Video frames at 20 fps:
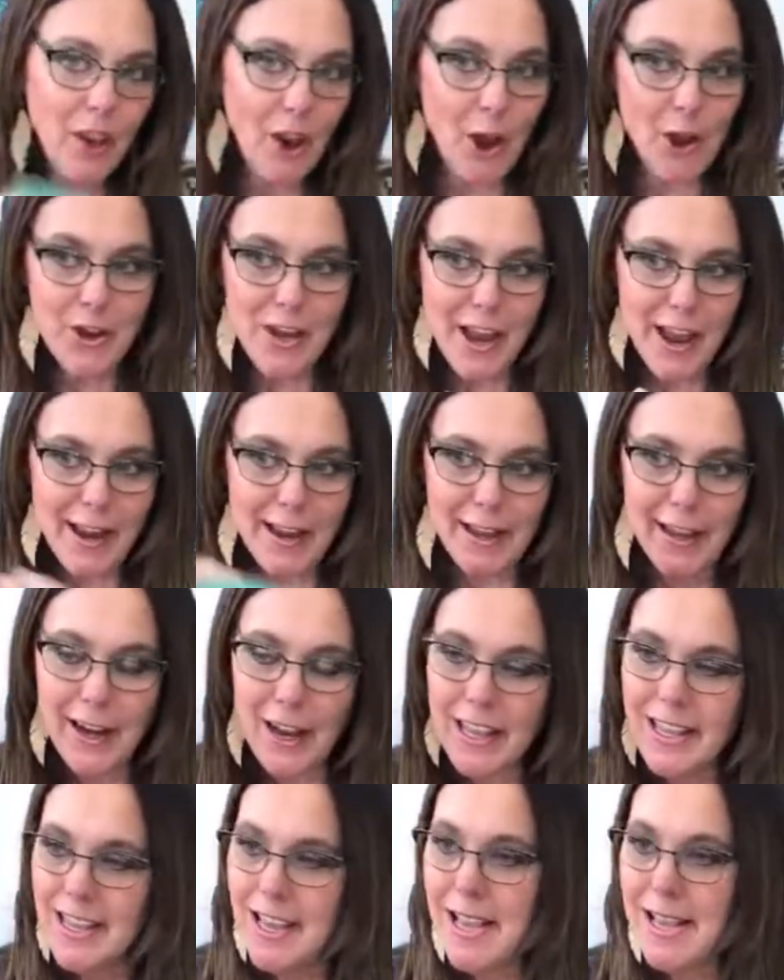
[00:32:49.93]
Okay, and
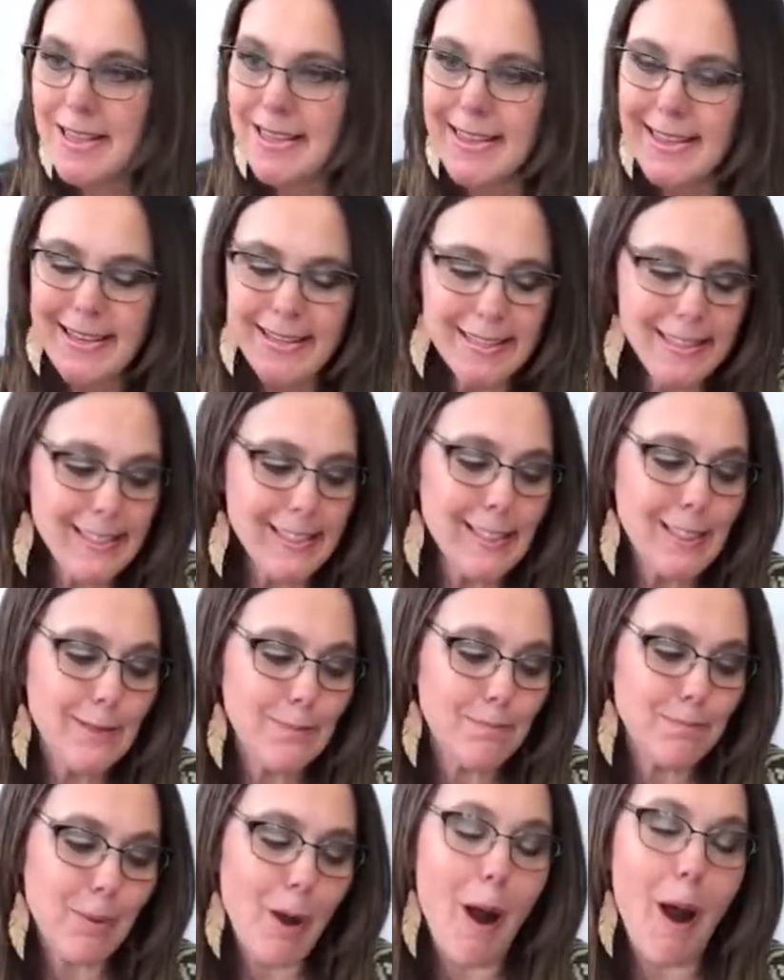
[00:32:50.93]
I think this is
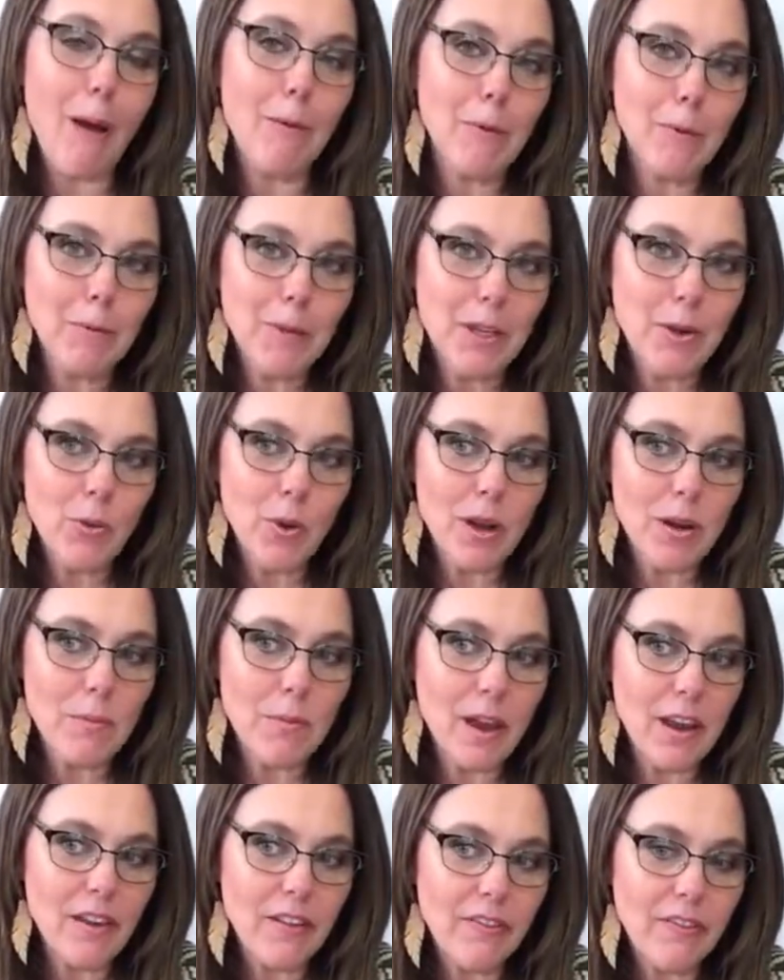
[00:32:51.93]
probably one of
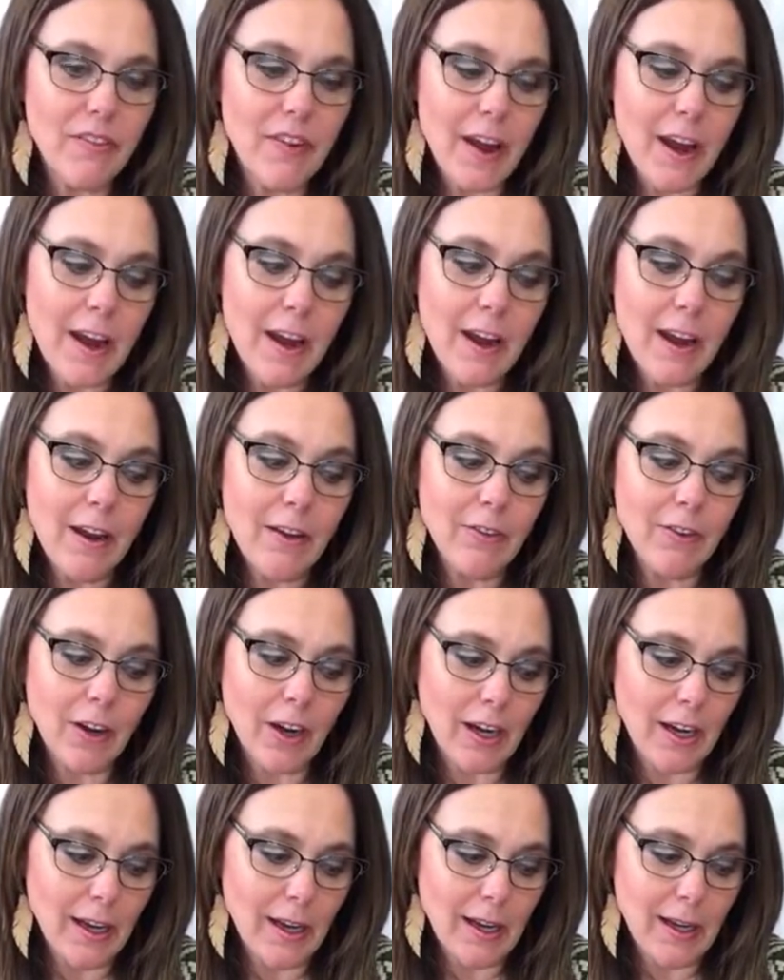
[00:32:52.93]
my
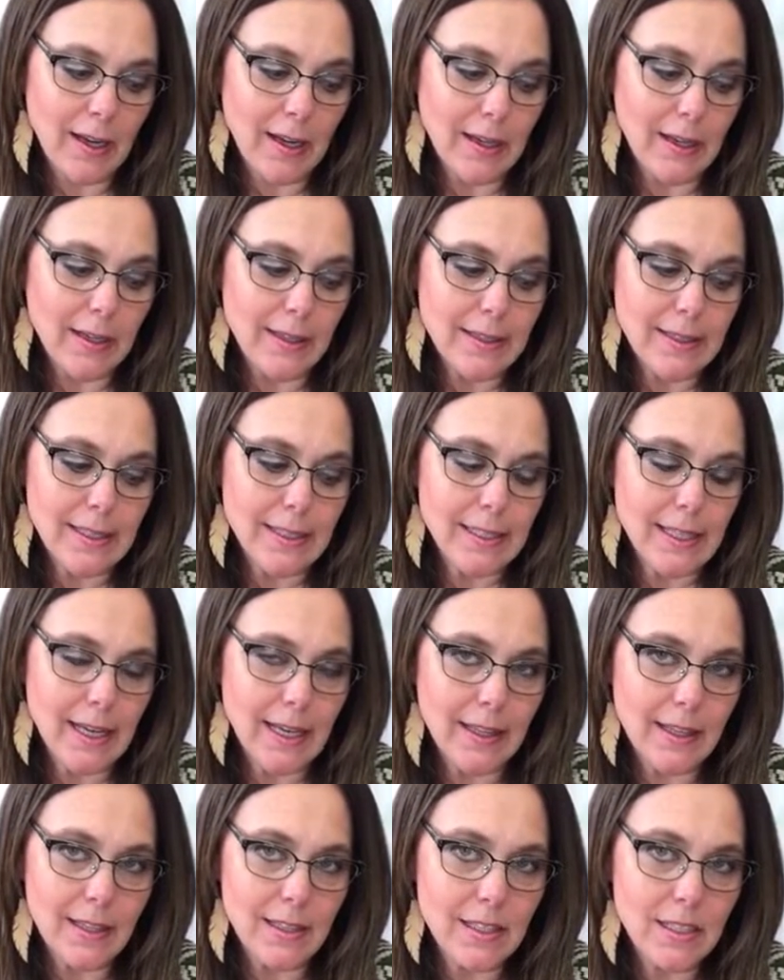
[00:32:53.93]
favorites.
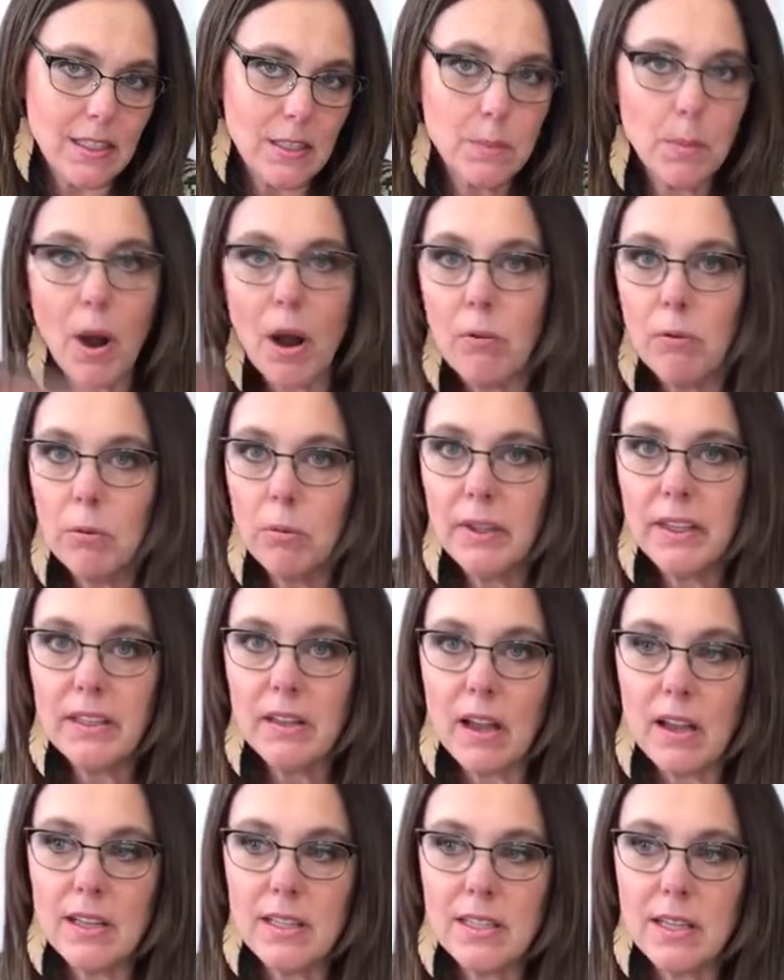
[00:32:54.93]
And this is probably
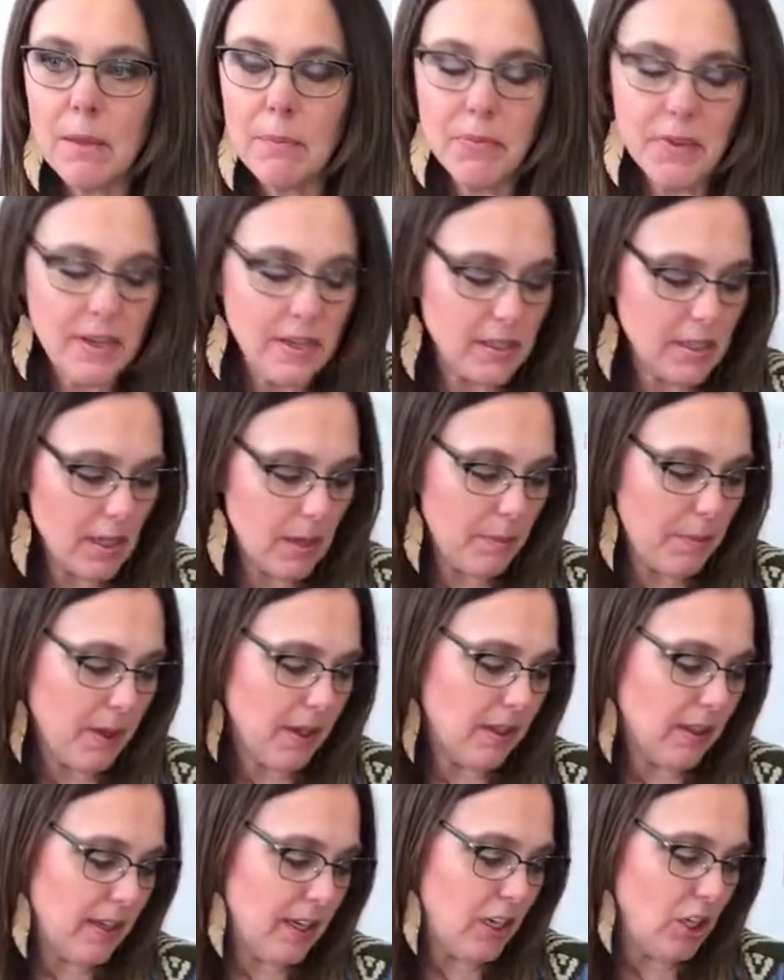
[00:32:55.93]
not something
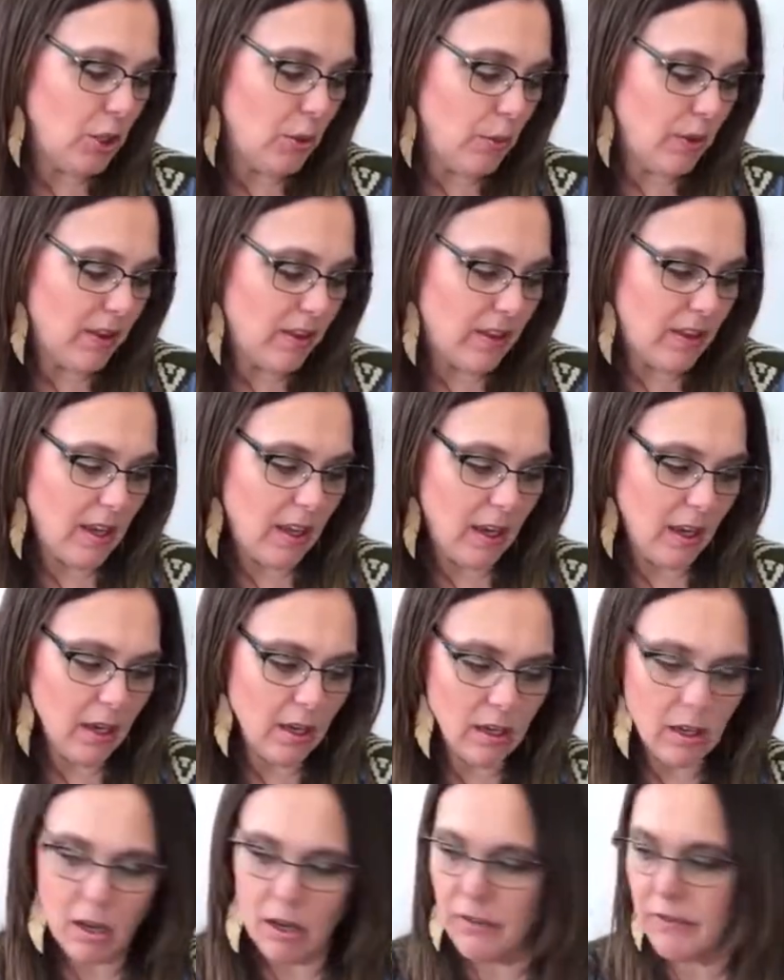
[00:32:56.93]
typically you would think
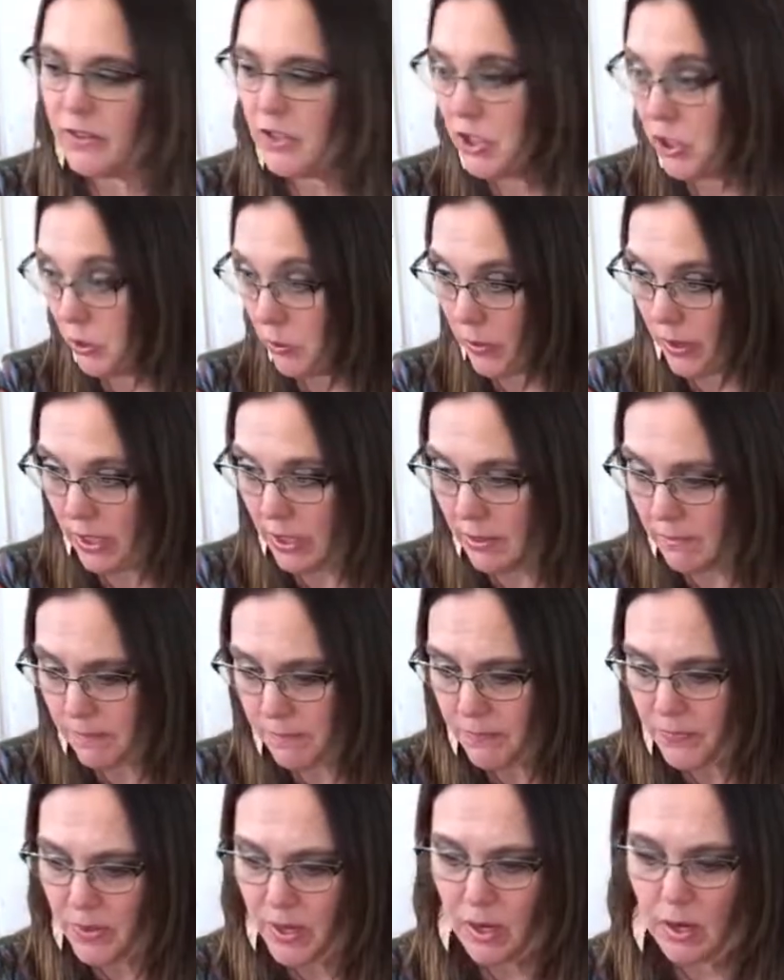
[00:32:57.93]
of doing,
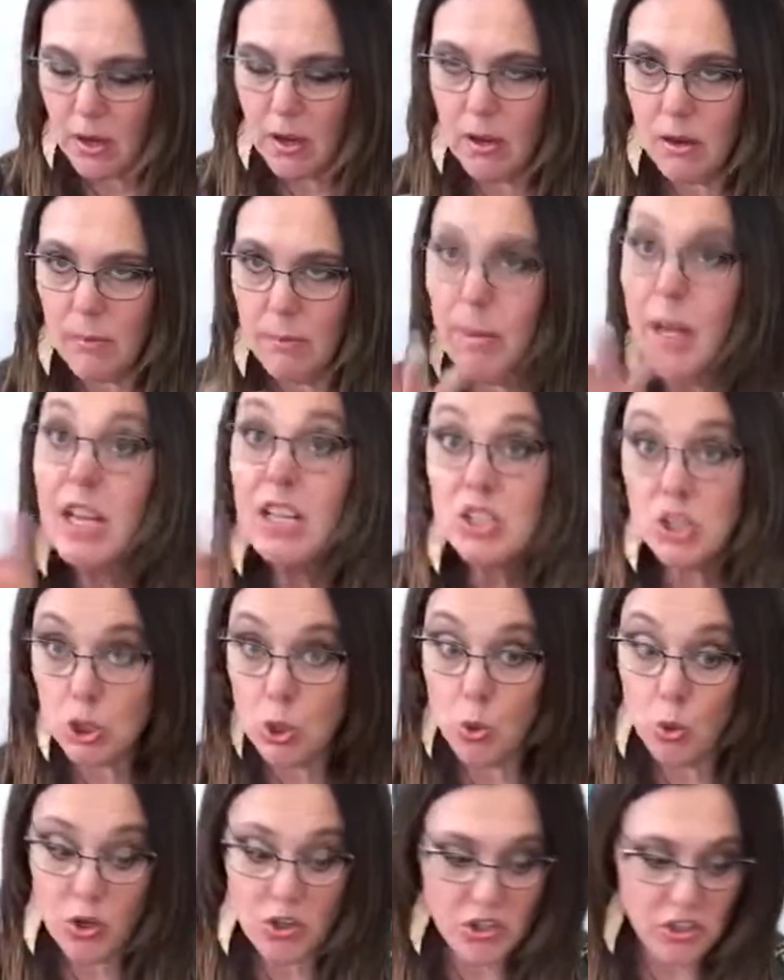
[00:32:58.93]
but it's
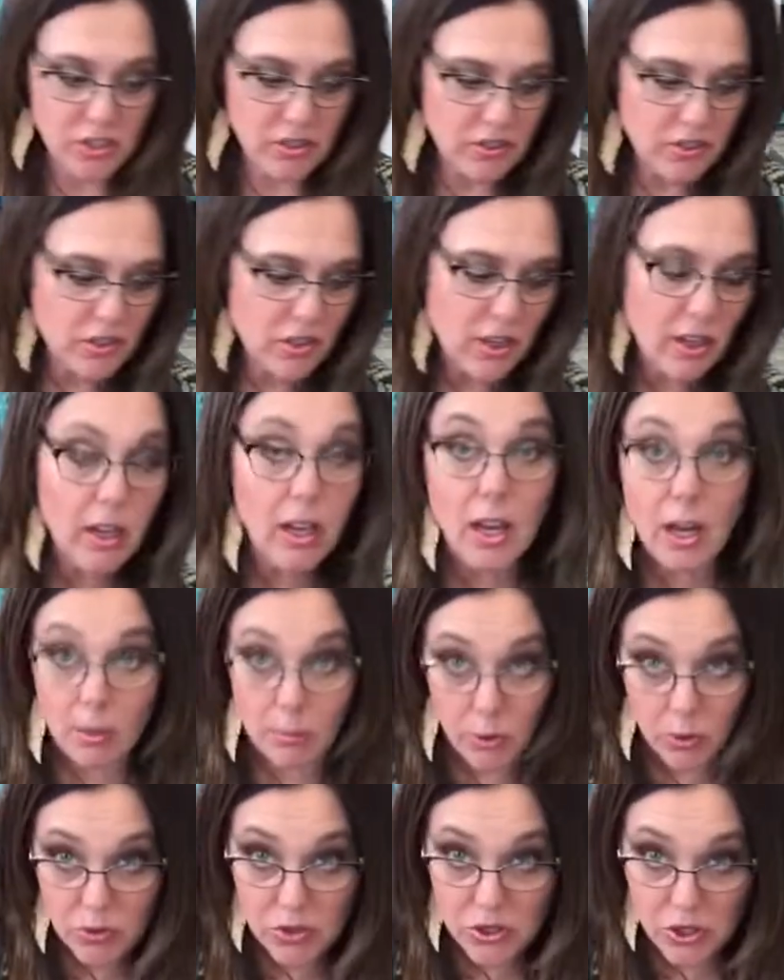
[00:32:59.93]
gorgeous. And I'm
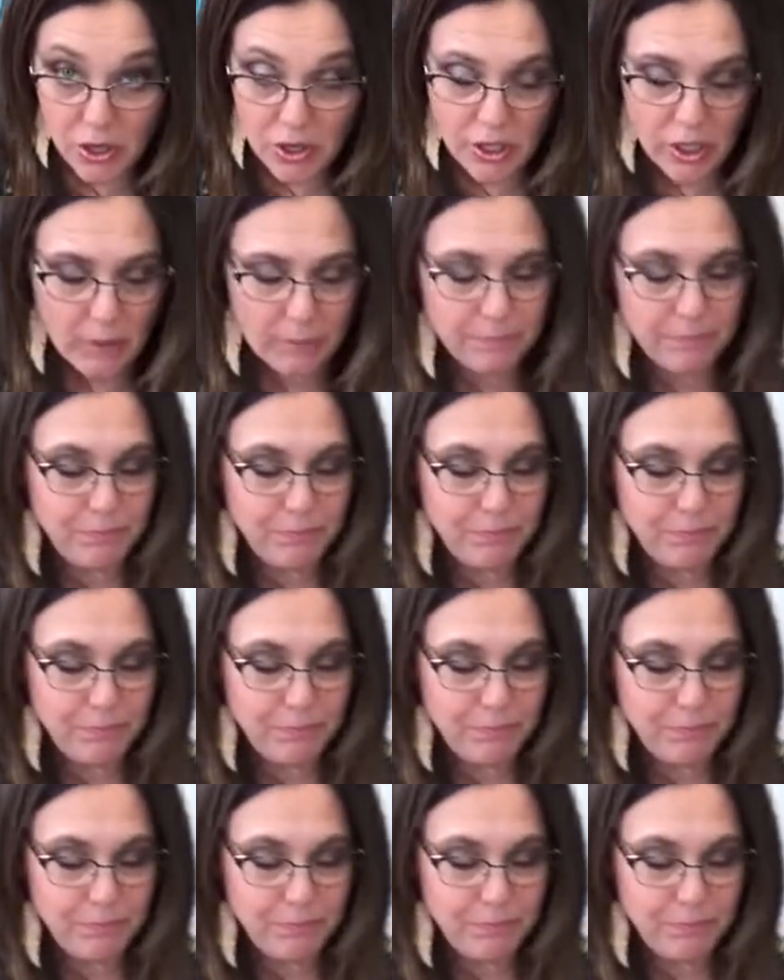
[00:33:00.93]
gonna show you.